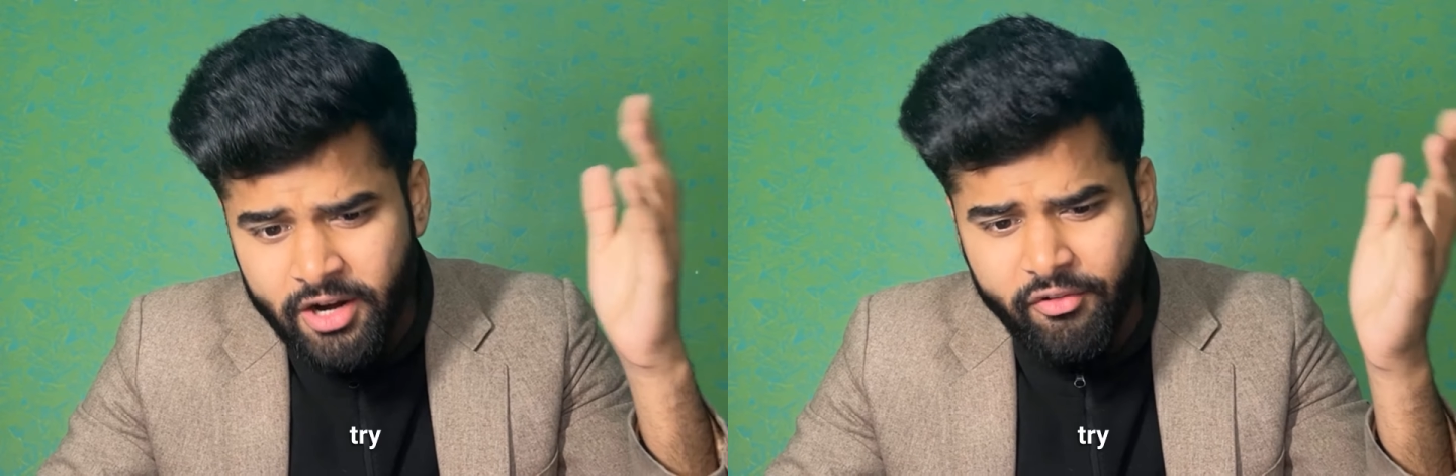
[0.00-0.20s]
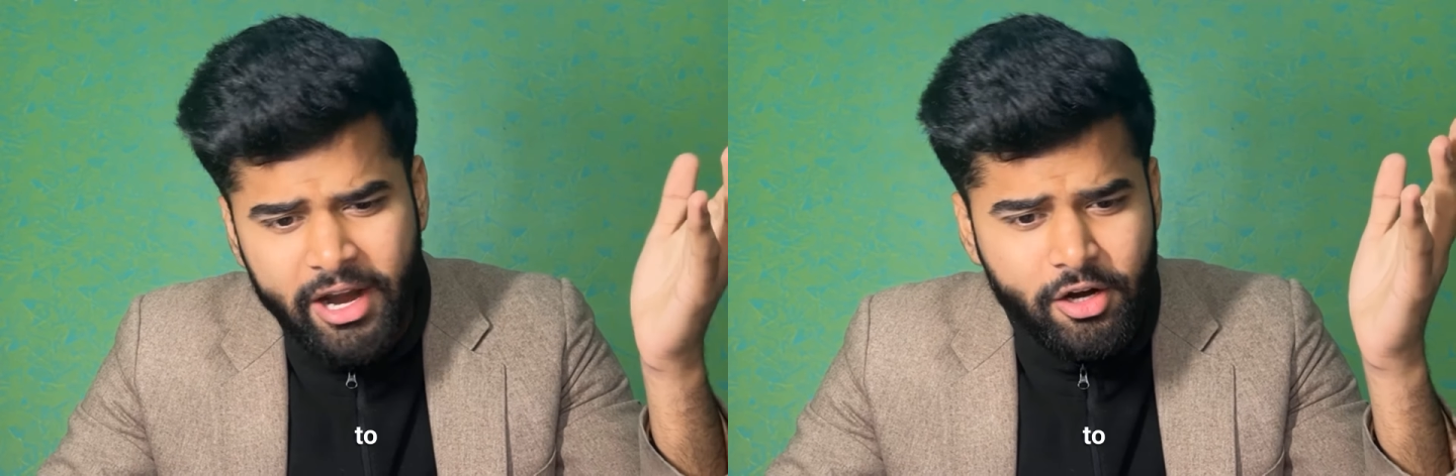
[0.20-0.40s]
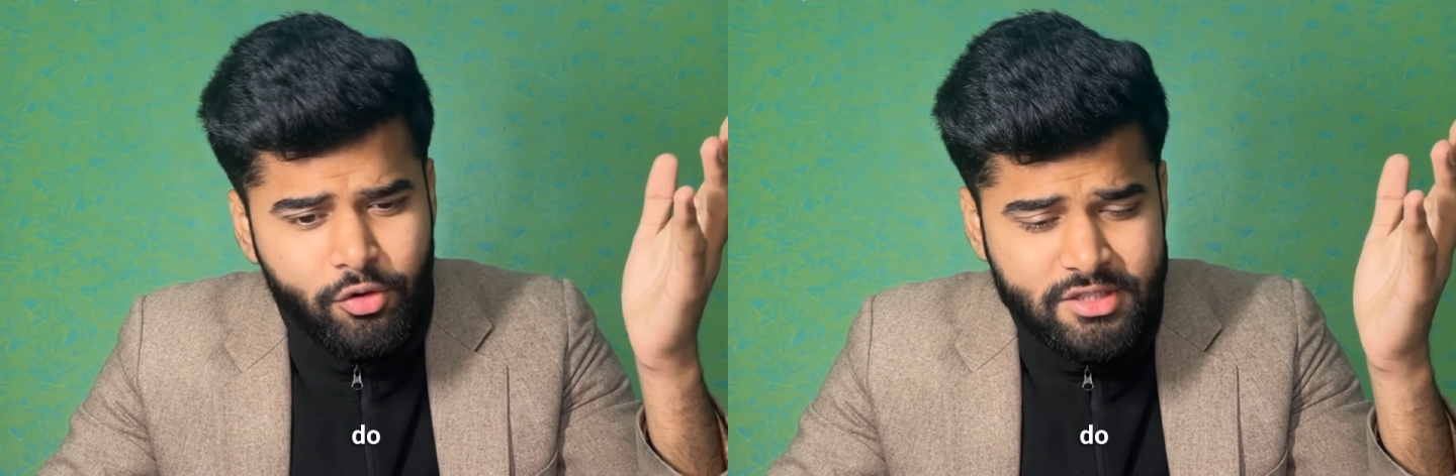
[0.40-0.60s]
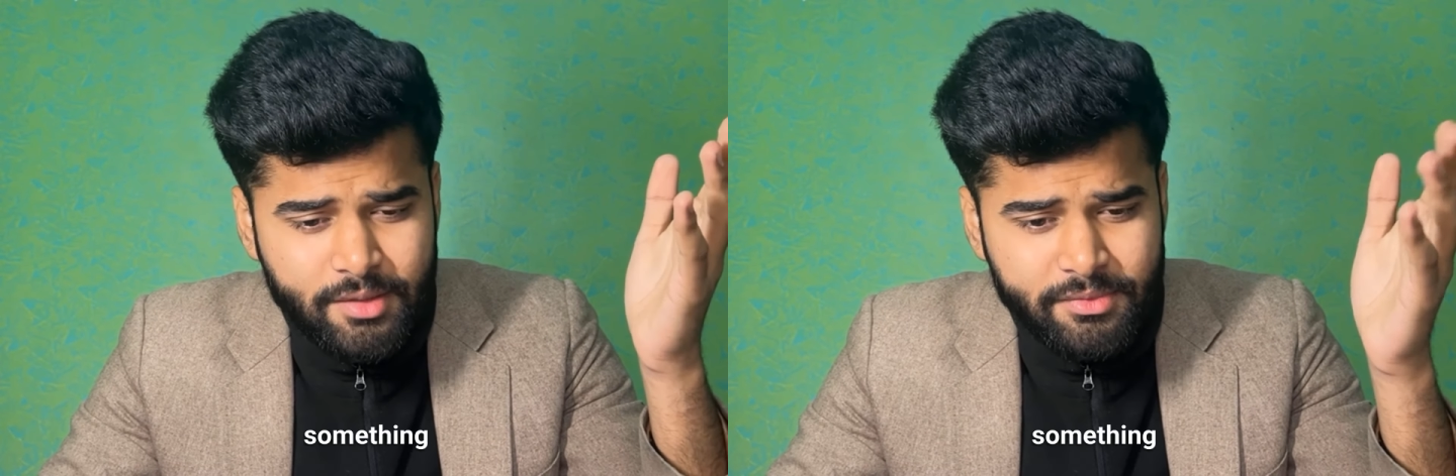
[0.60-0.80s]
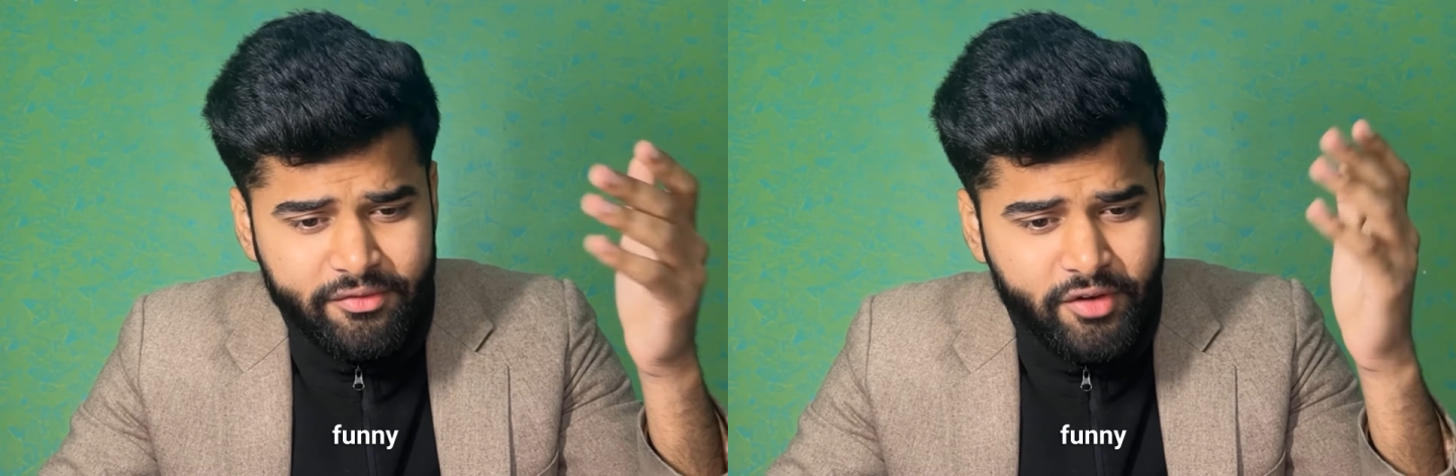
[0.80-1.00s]
try to do
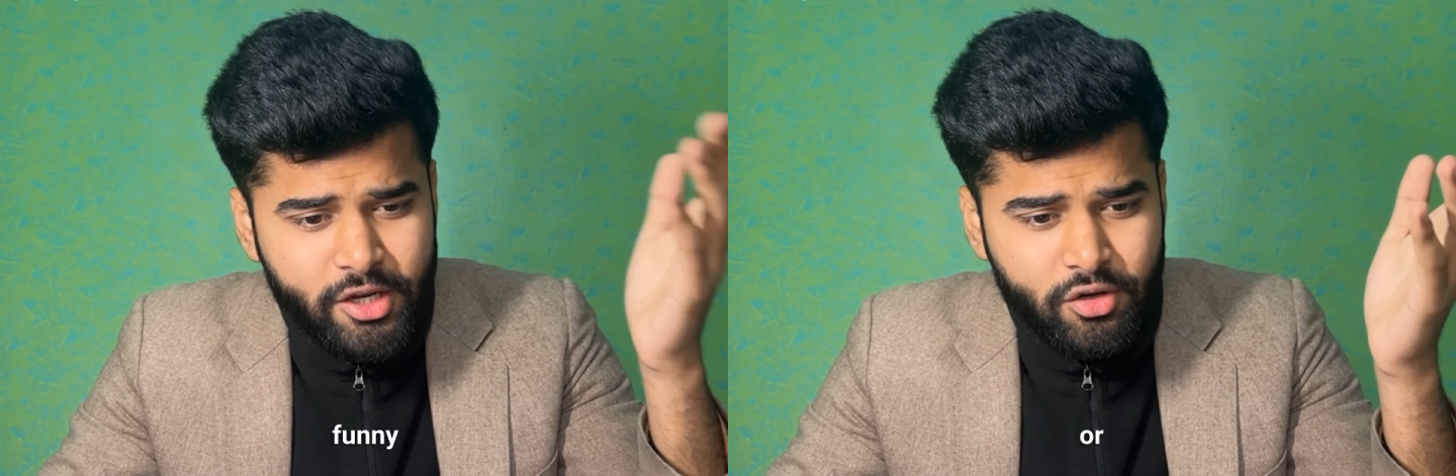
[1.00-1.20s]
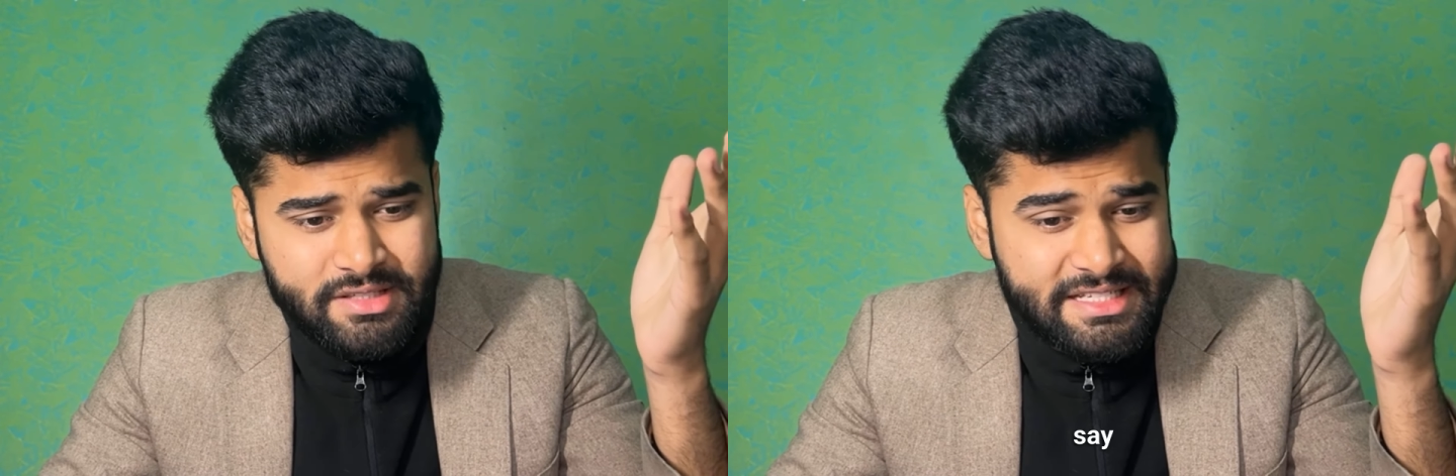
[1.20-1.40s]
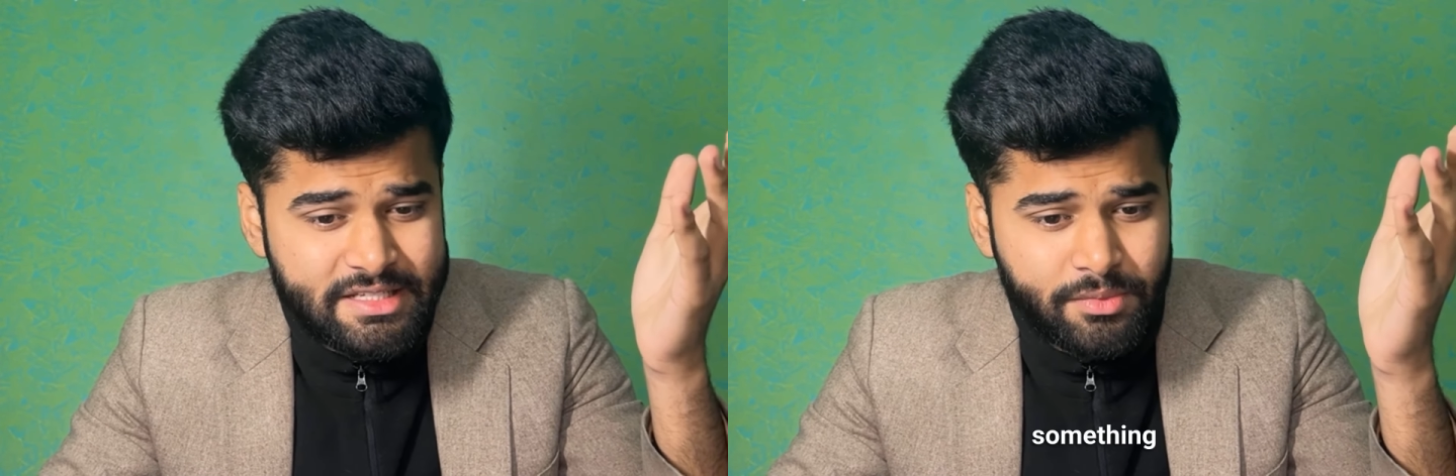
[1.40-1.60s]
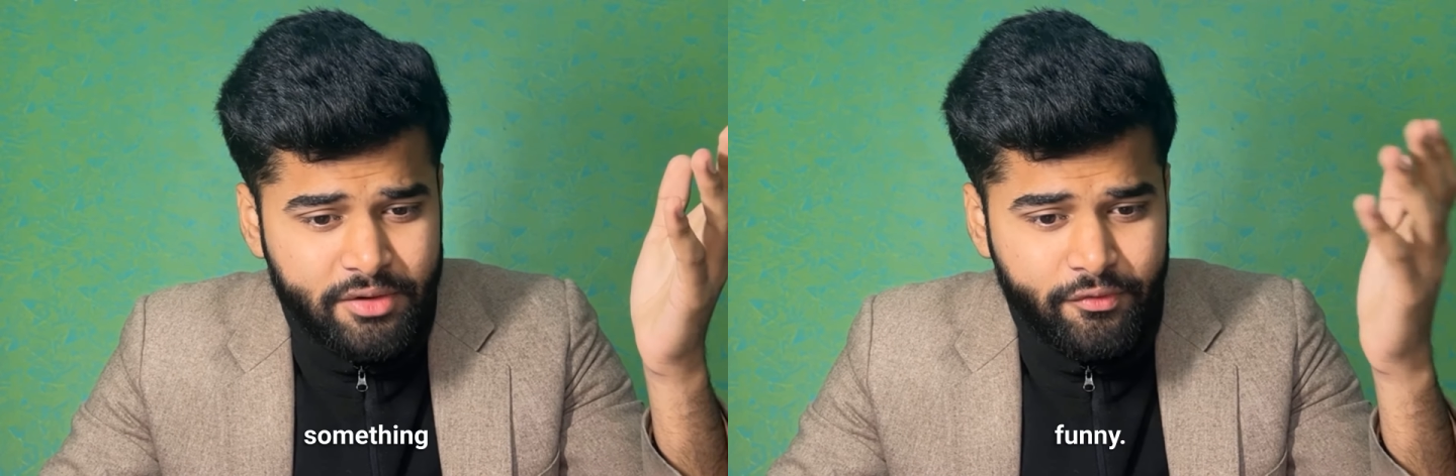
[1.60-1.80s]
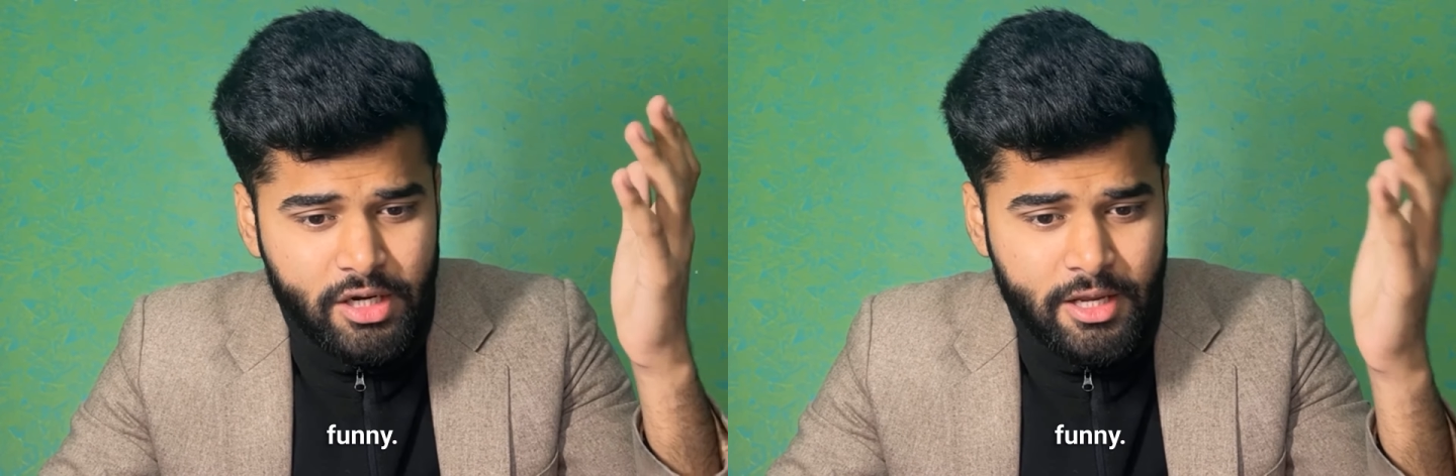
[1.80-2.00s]
something funny or say something
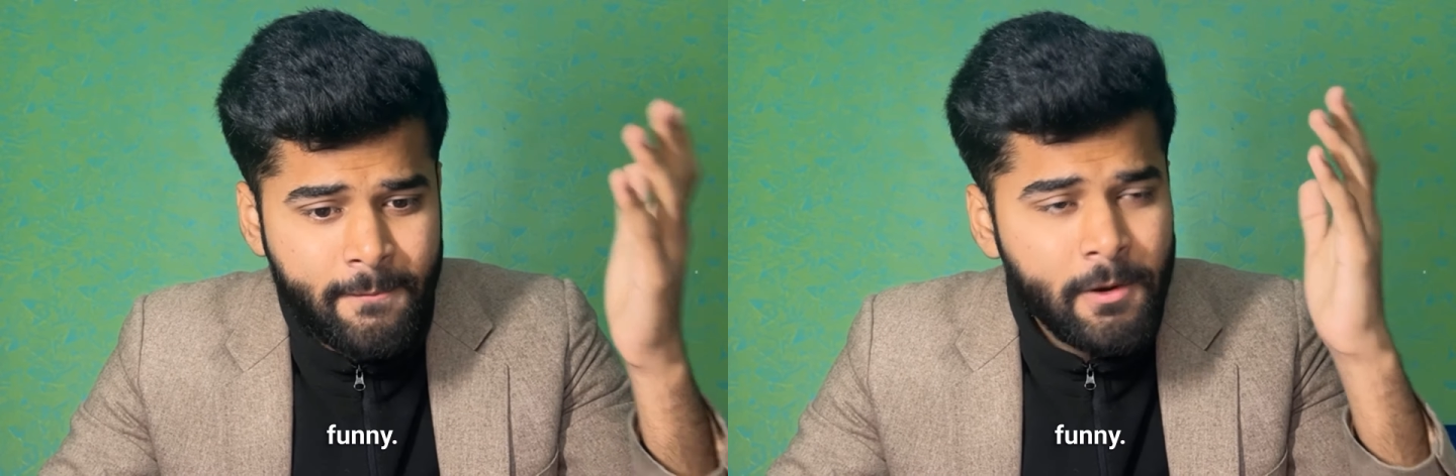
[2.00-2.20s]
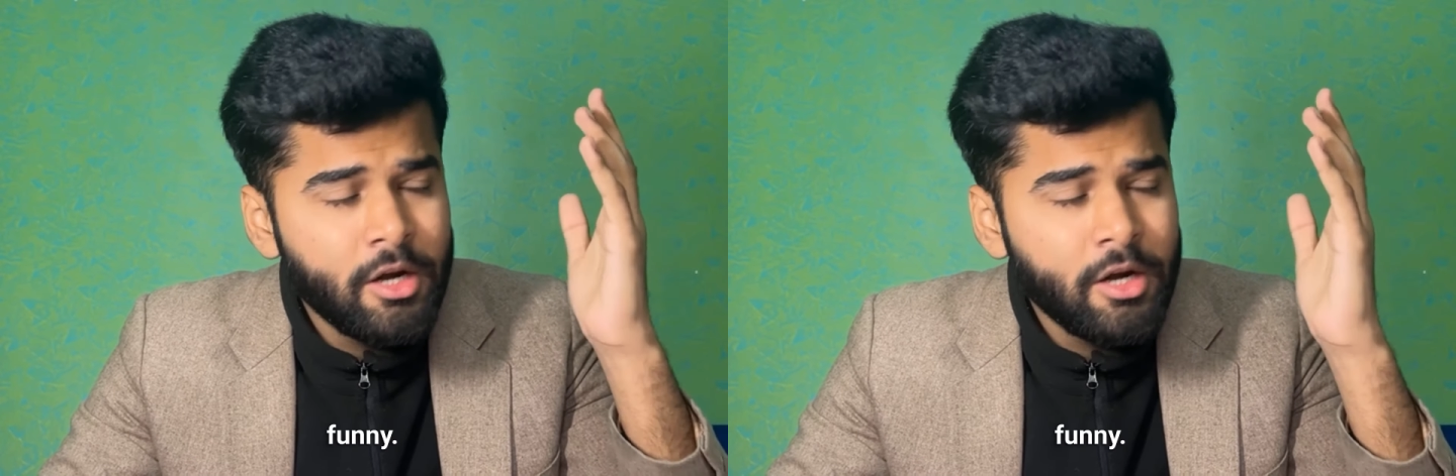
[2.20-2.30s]
funny,